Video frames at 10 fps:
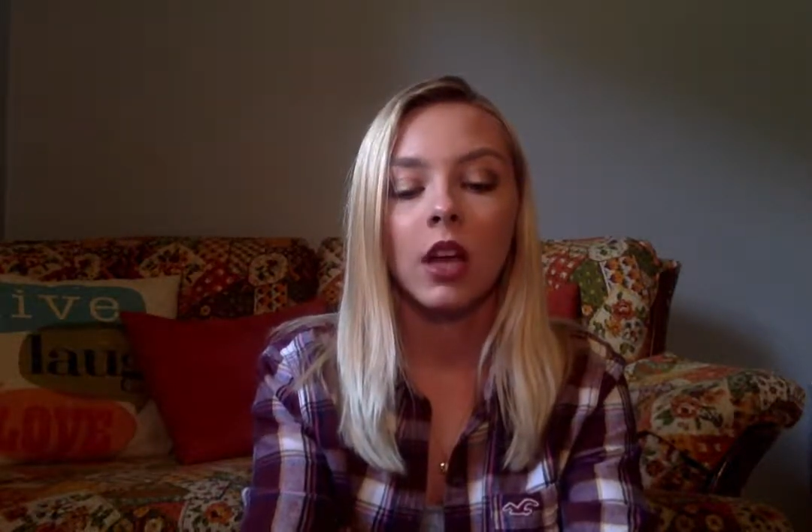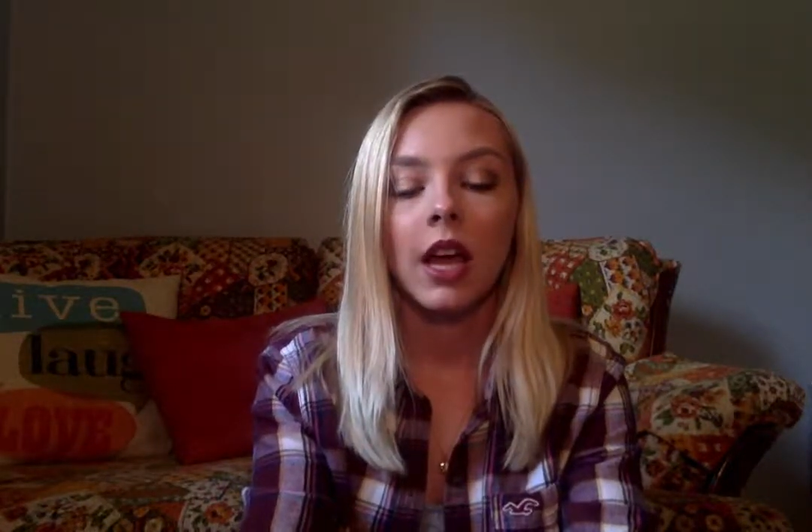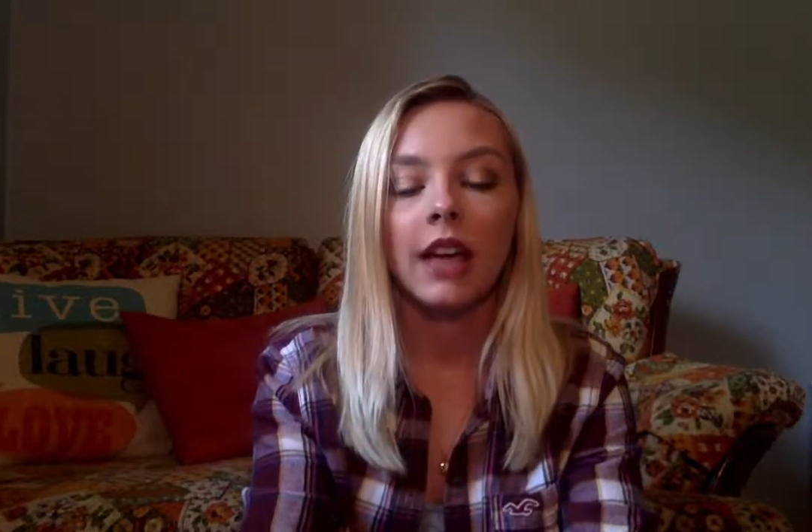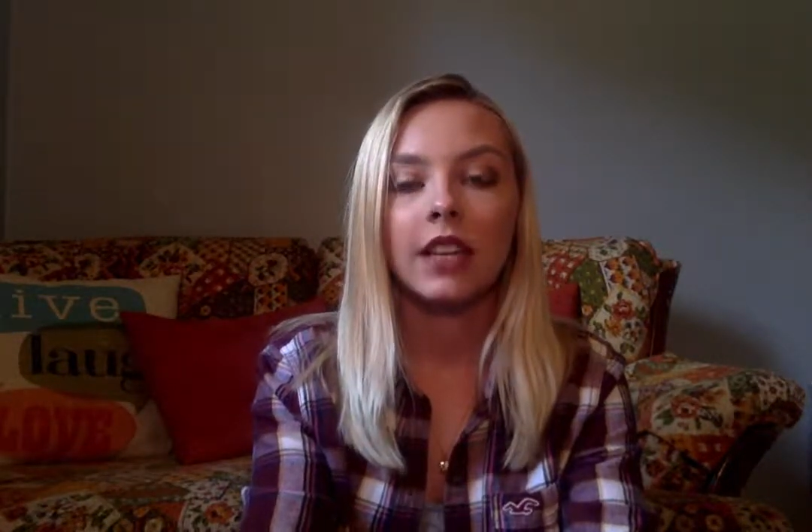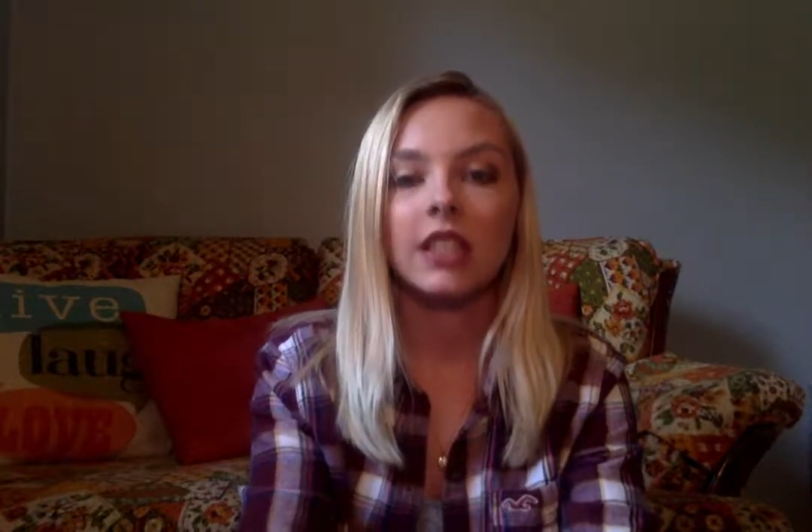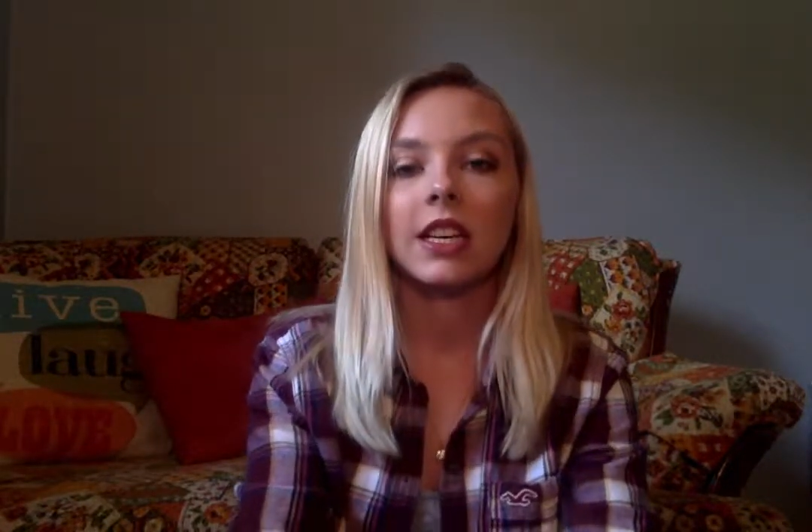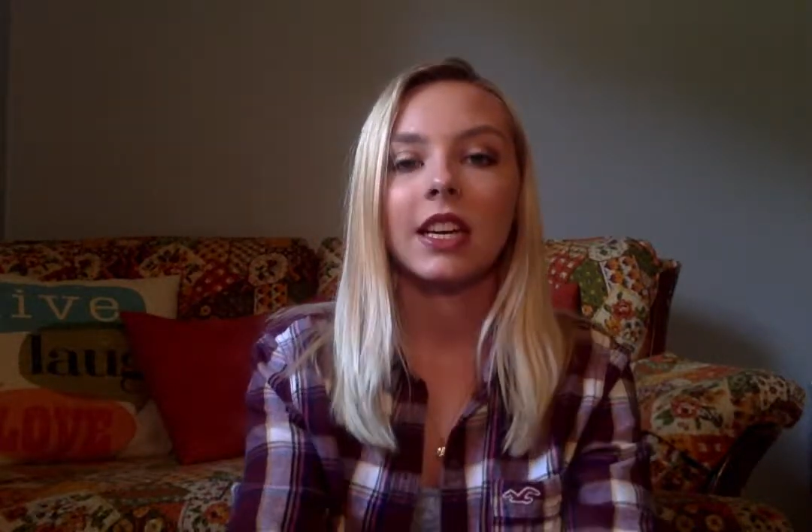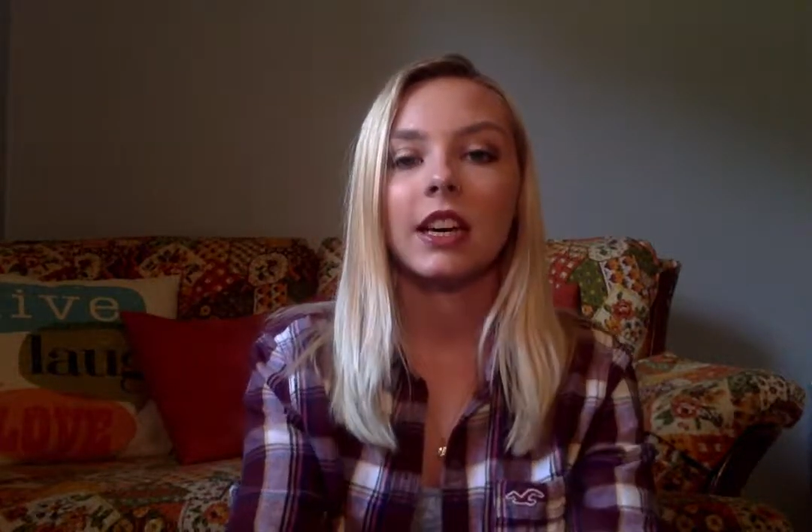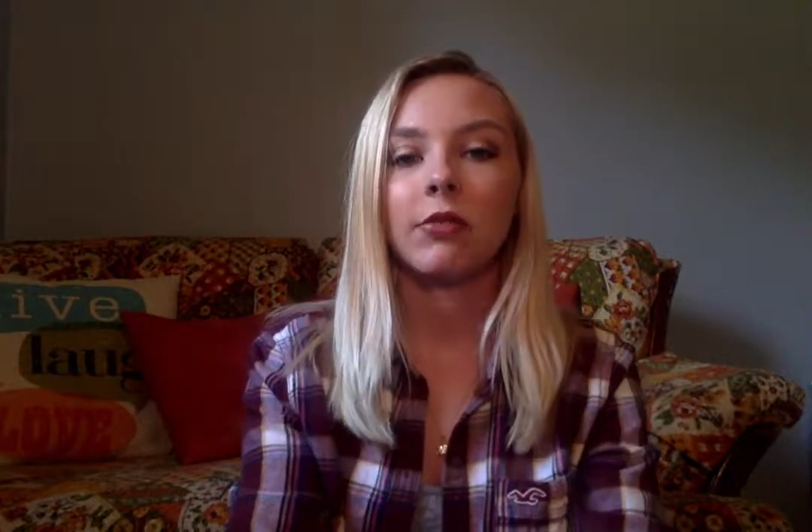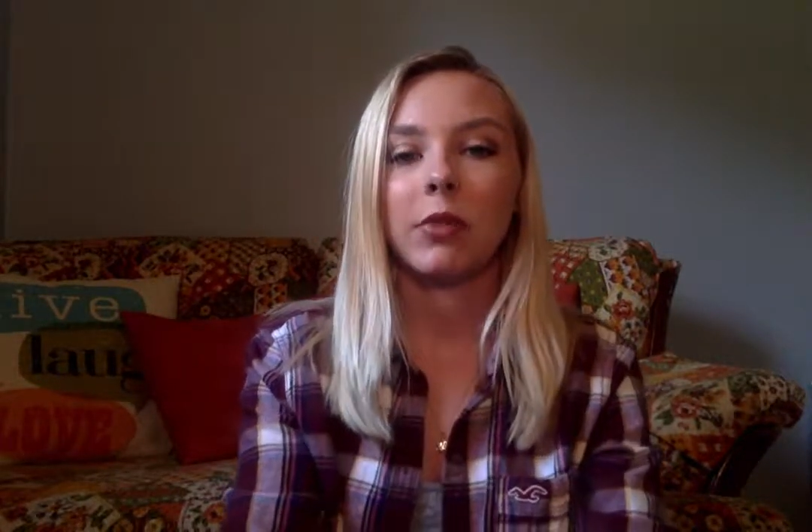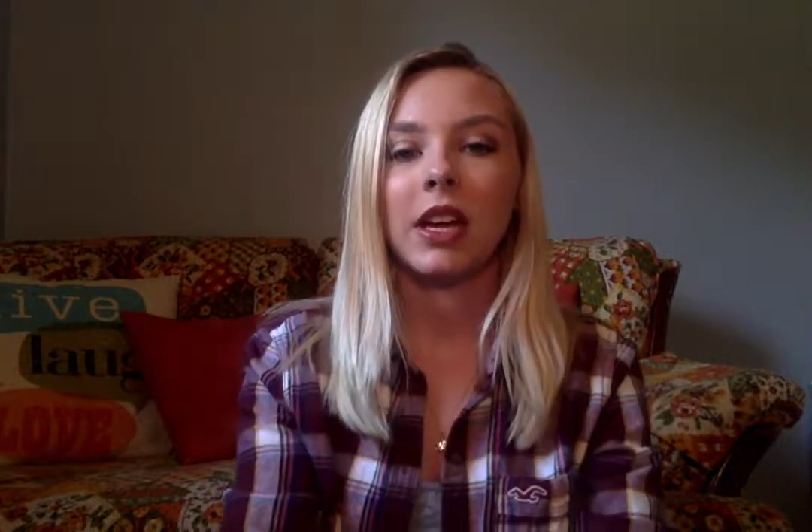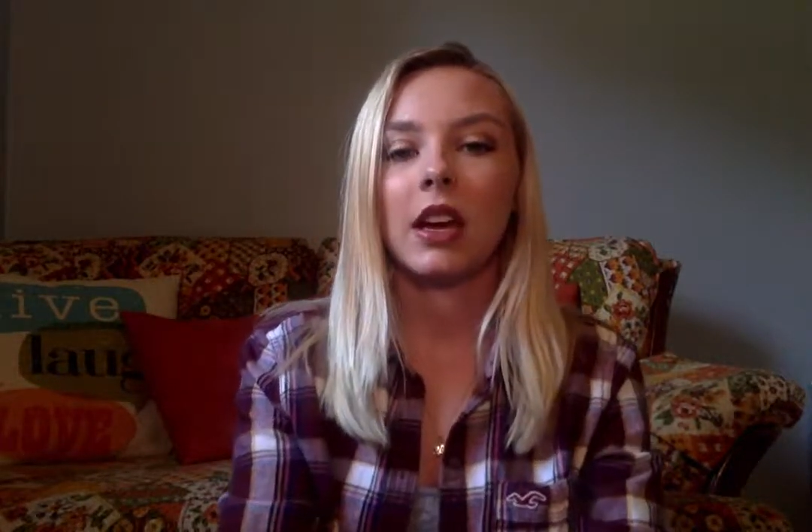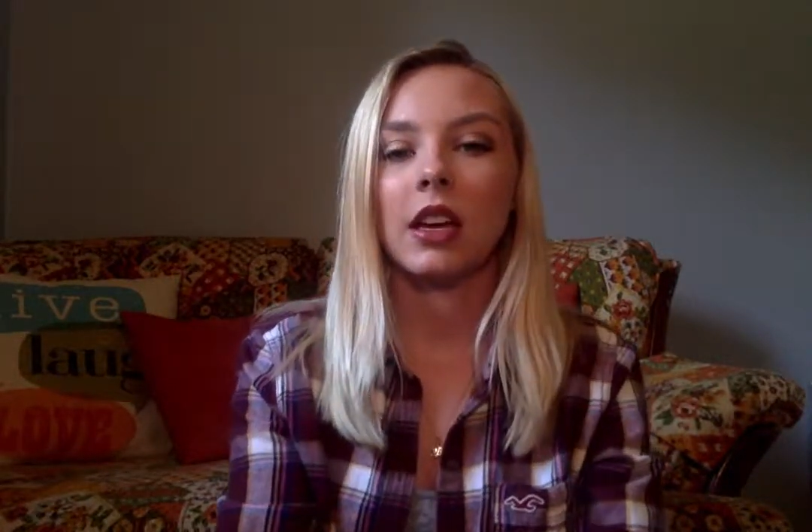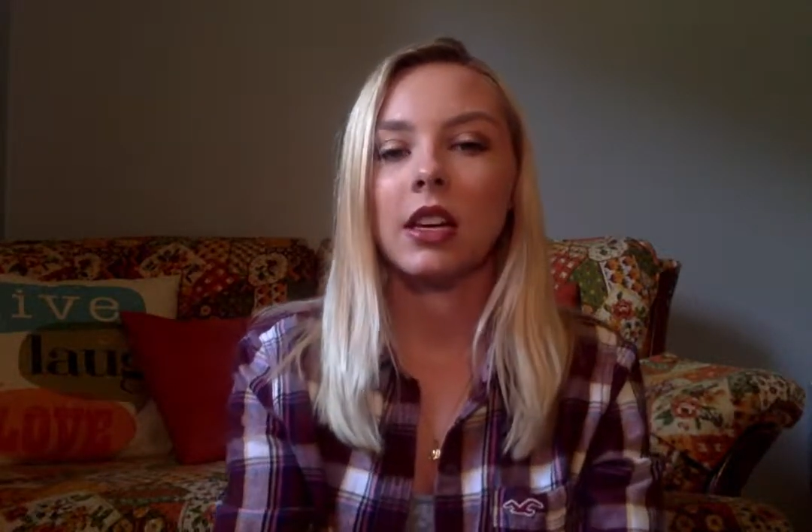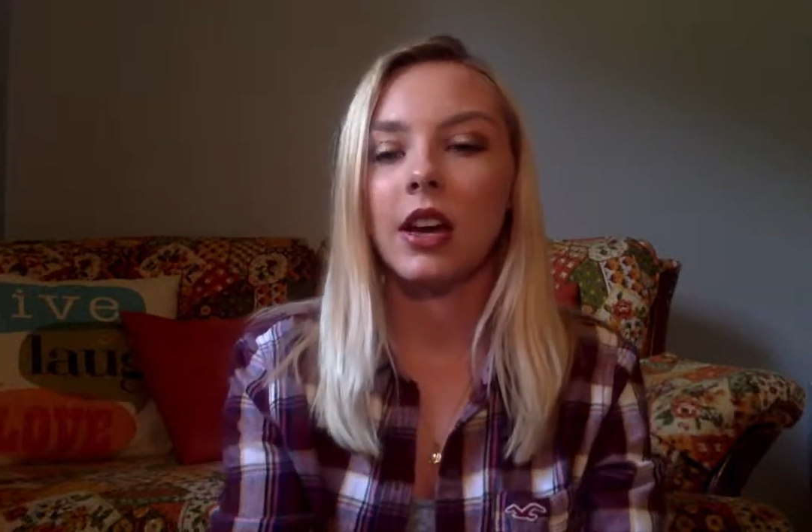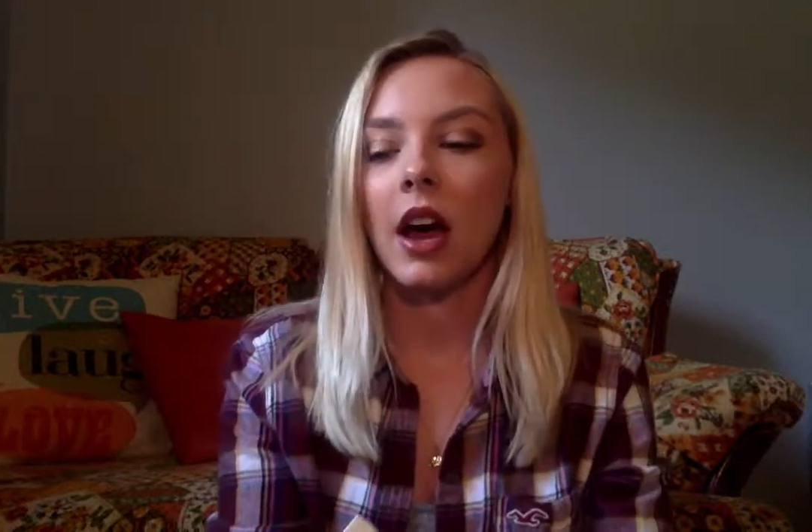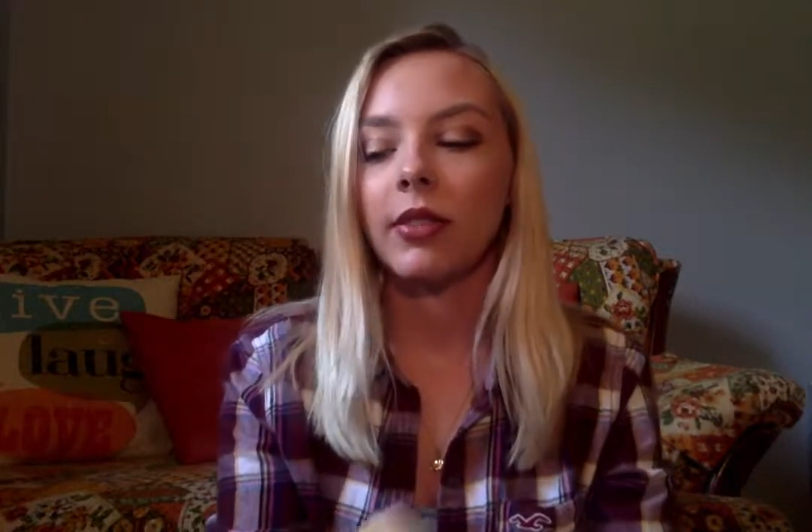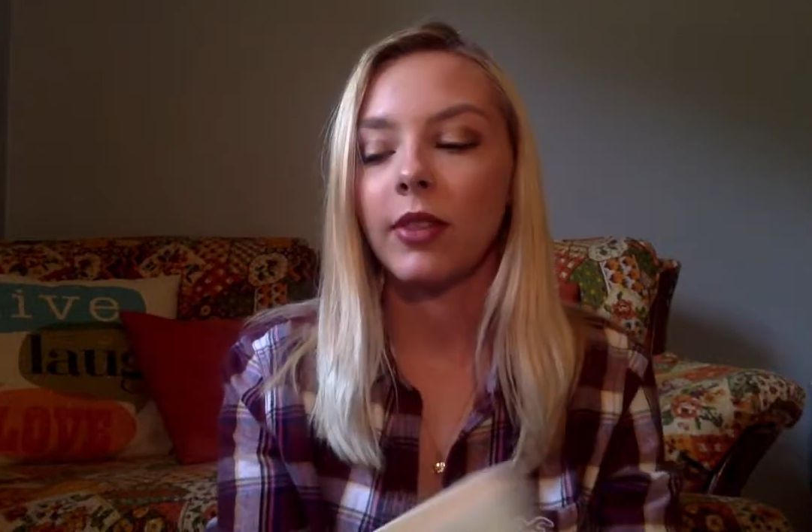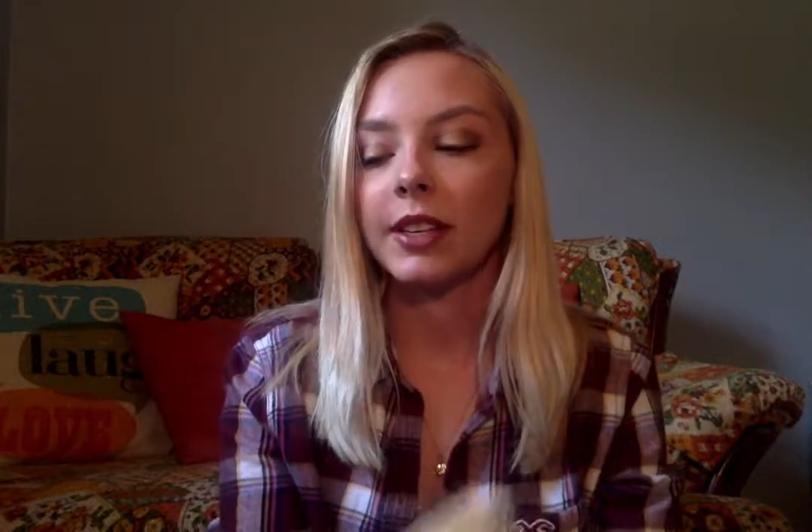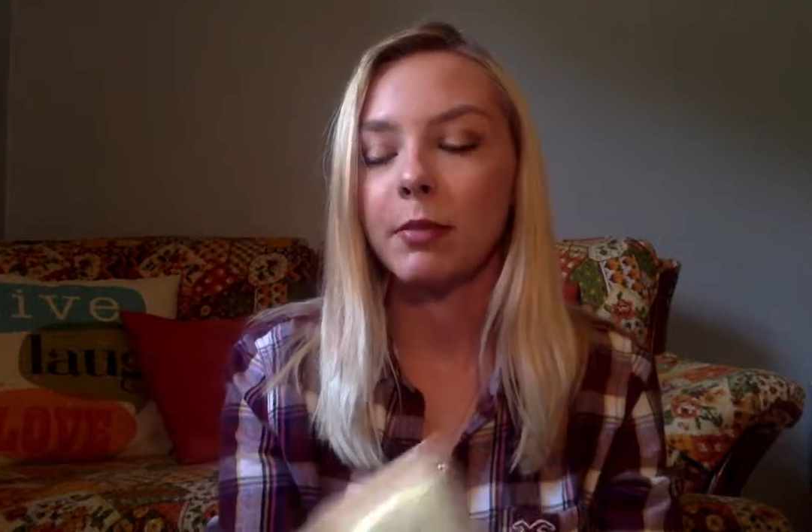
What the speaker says: It doesn't give me as